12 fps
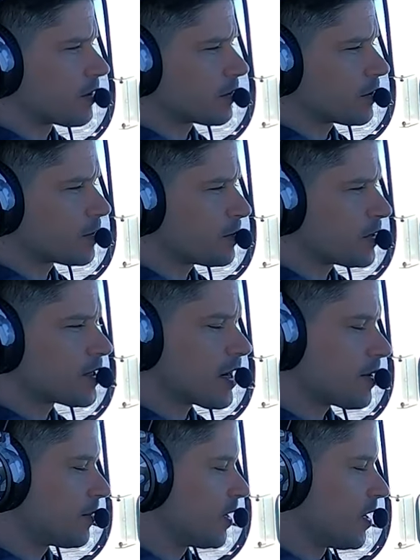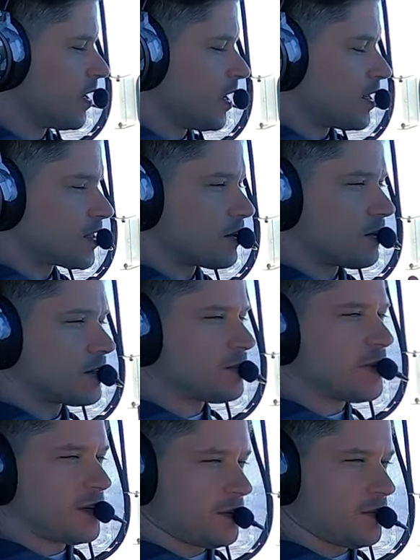Christmas time, so it's
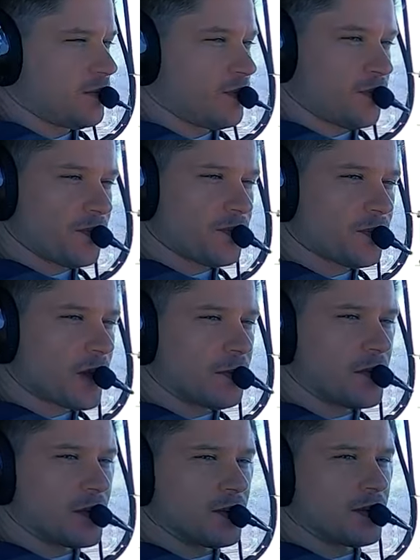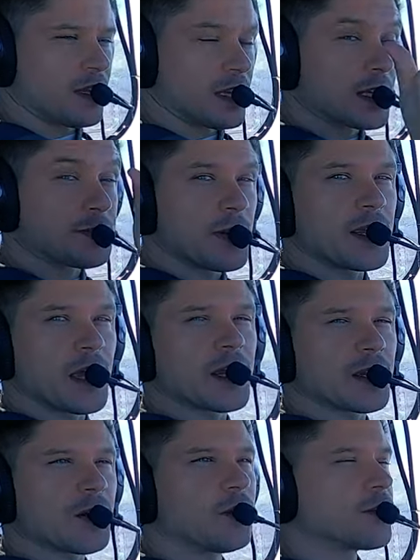been I've been, and it's been
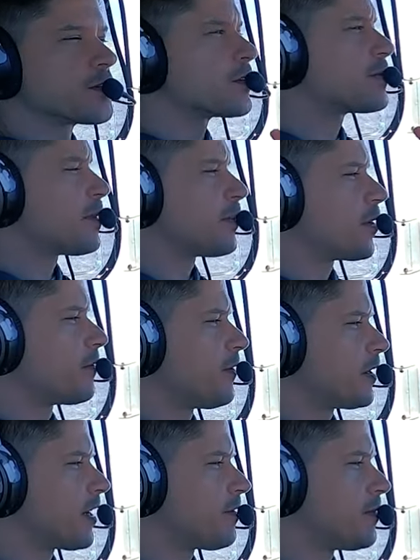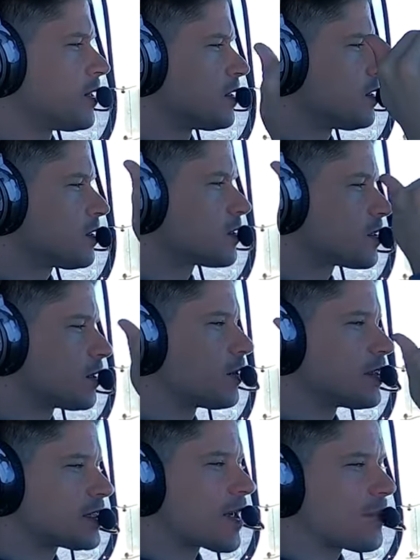getting colder, so it's been perfect. I've been
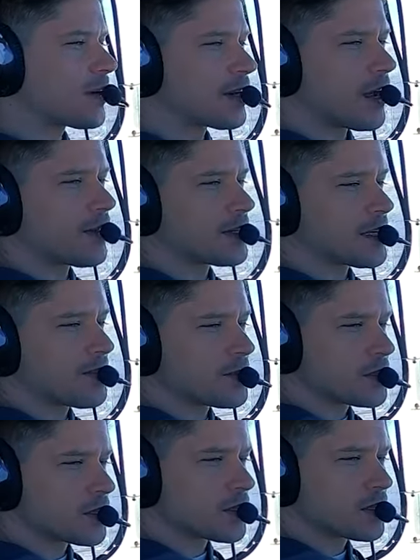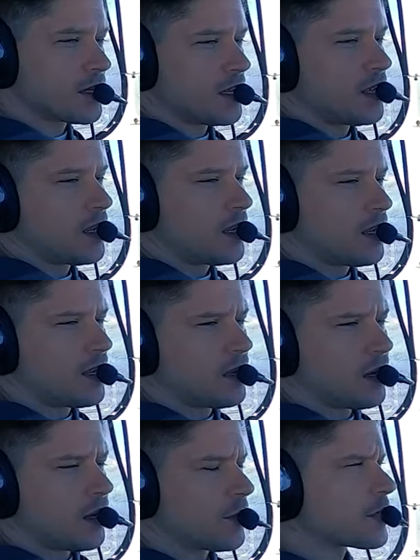slowly stepping down the temperatures.
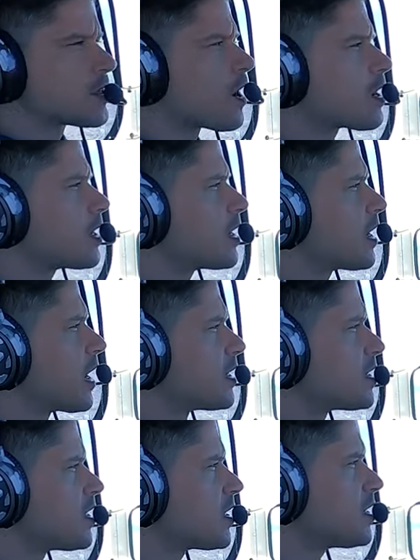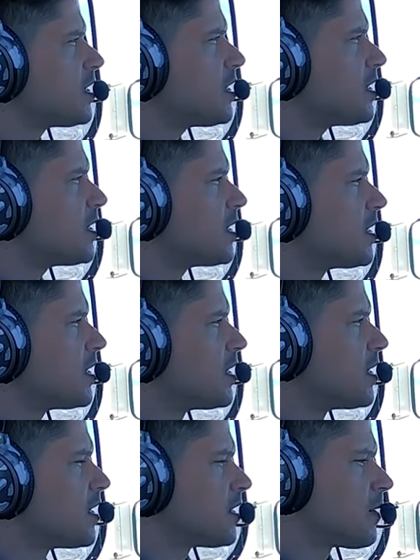Uh, we started it at 60,
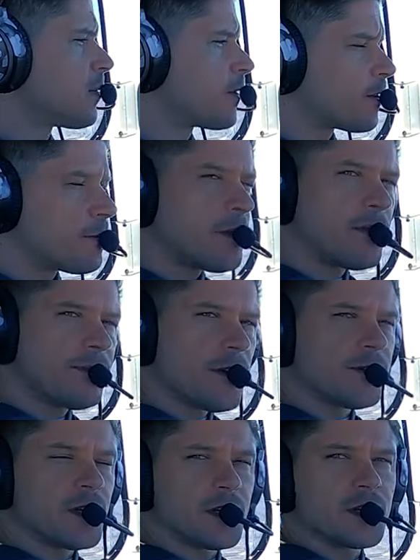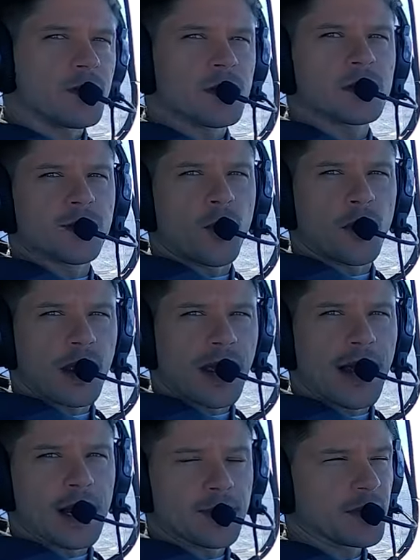then we were in the mid 50s, and this morning I
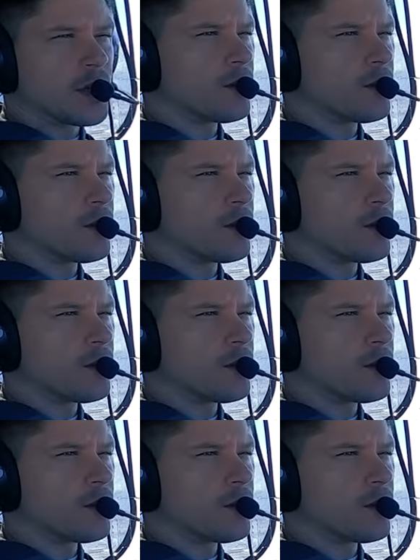got it below